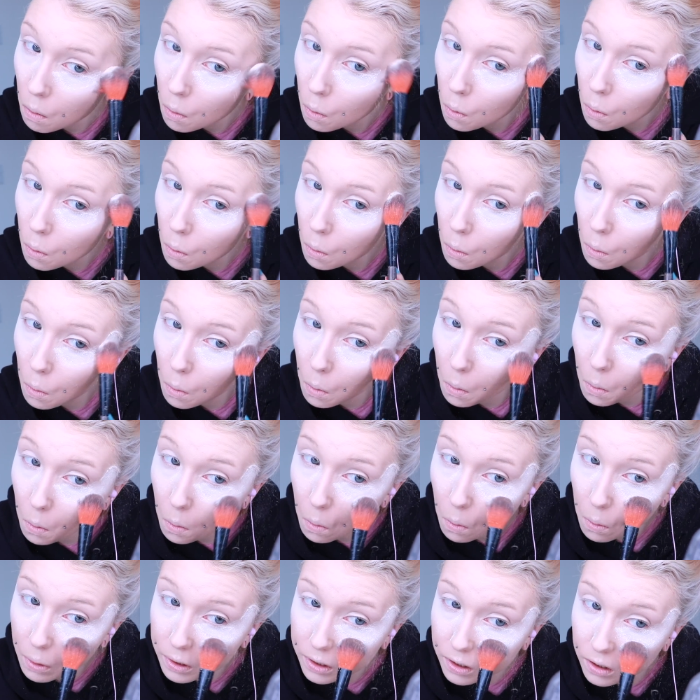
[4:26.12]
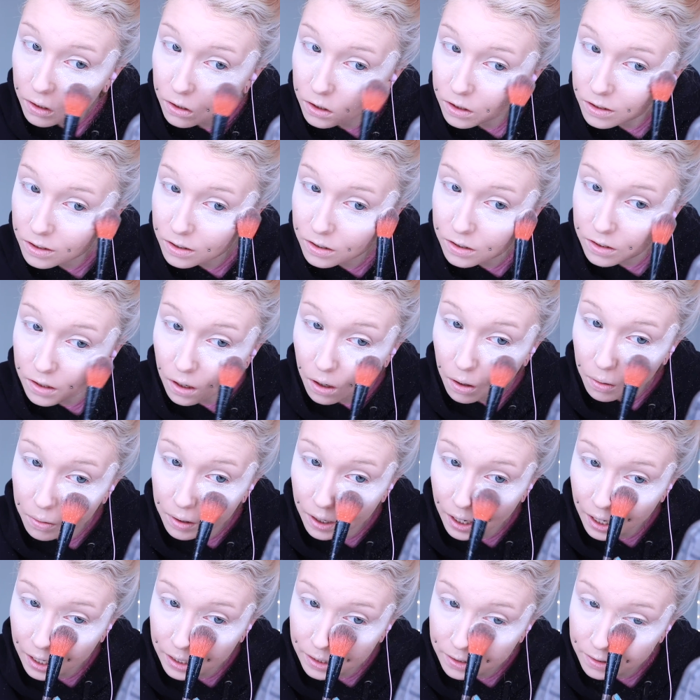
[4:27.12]
Oh, it looks so
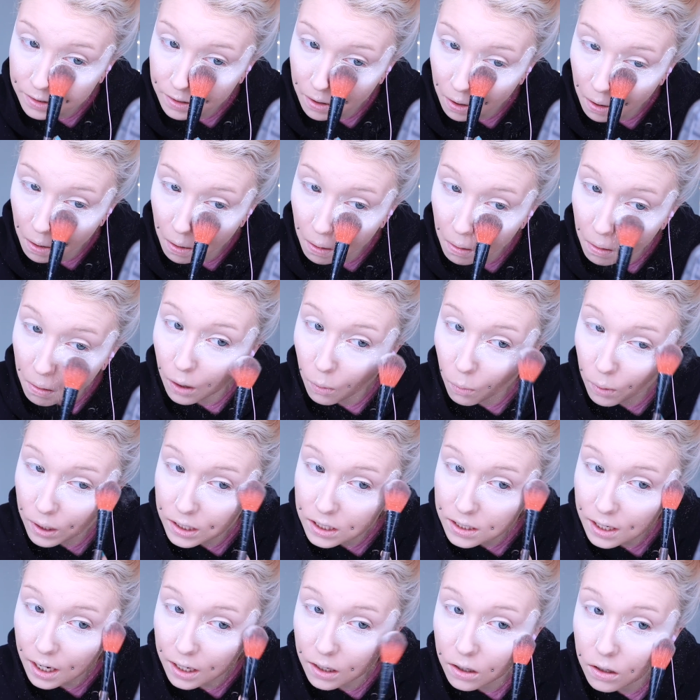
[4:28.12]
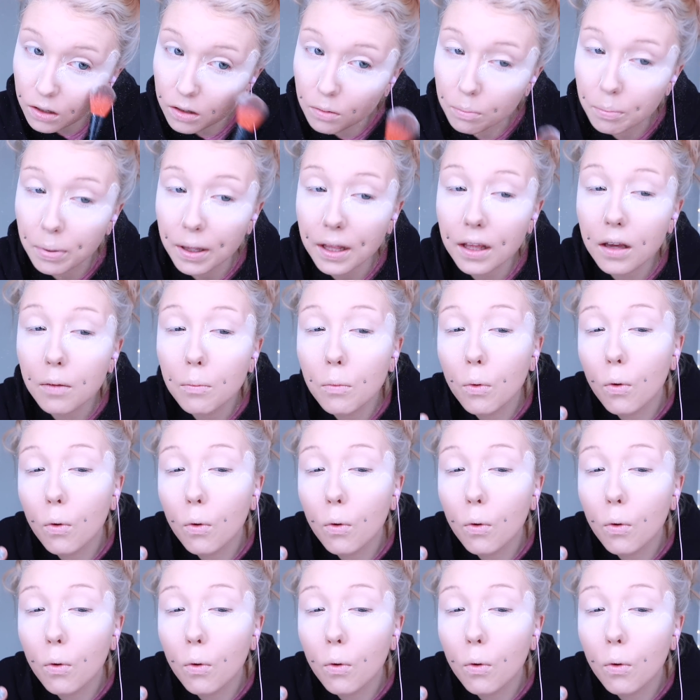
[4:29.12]
nice though. I wish I could bake